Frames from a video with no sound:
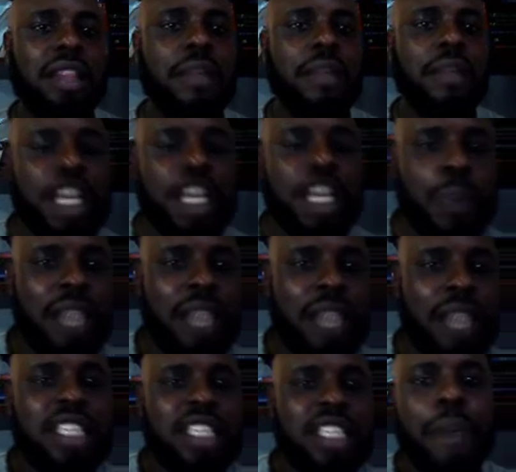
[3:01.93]
The first
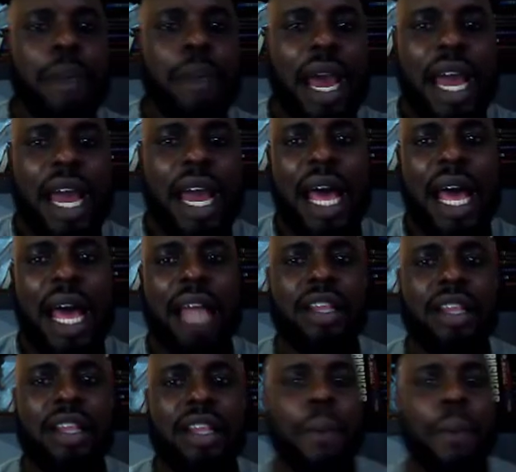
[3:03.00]
party, the buyer,
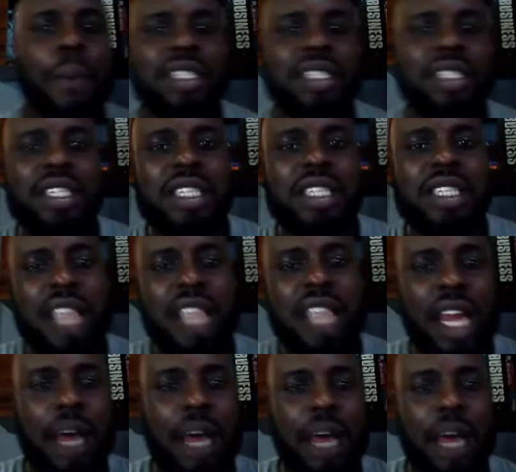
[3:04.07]
and the other party, the
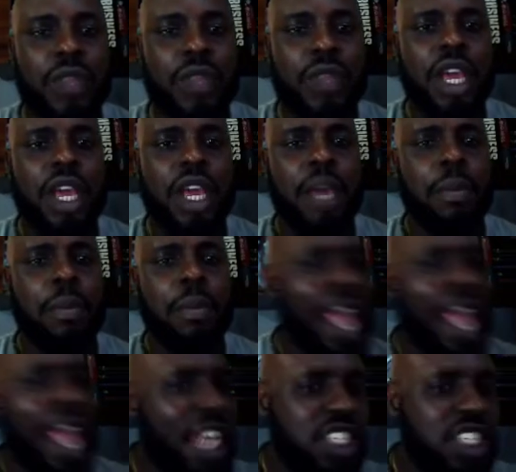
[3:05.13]
seller,
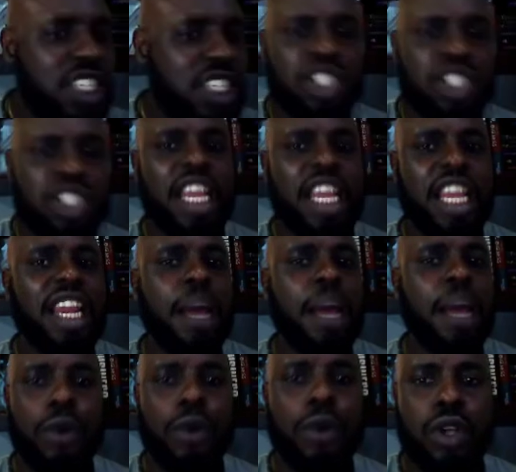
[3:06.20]
exchanging
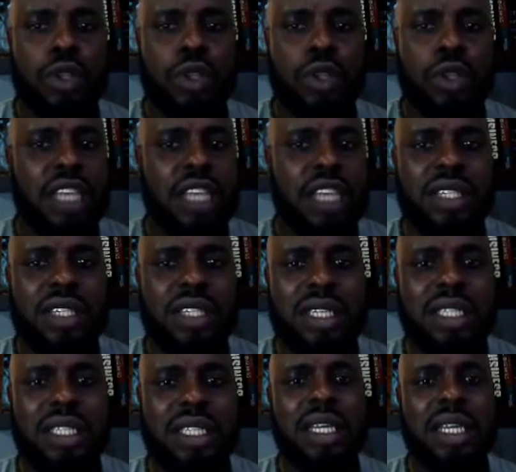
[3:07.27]
either product or
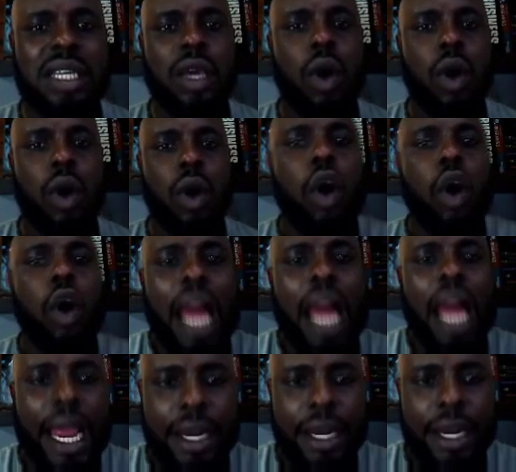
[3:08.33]
services
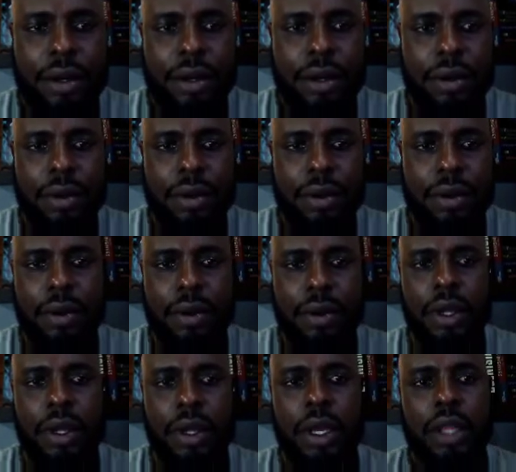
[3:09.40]
online.
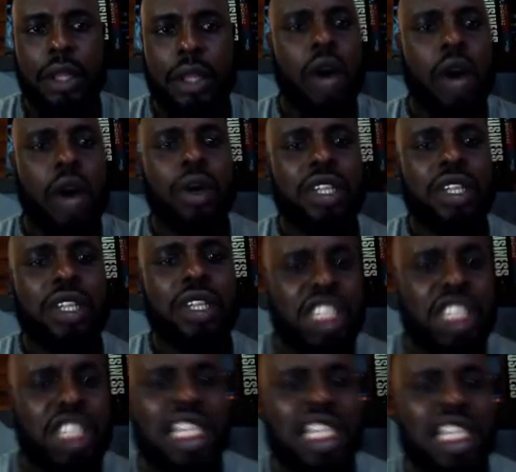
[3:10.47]
Now,
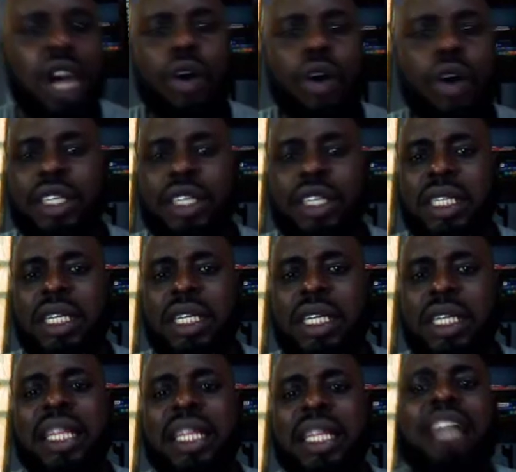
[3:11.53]
digital currency,
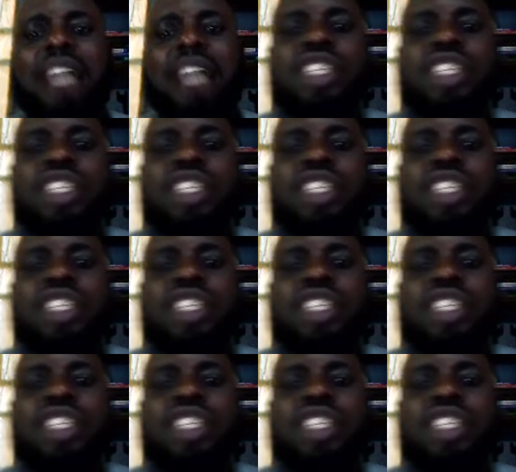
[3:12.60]
they are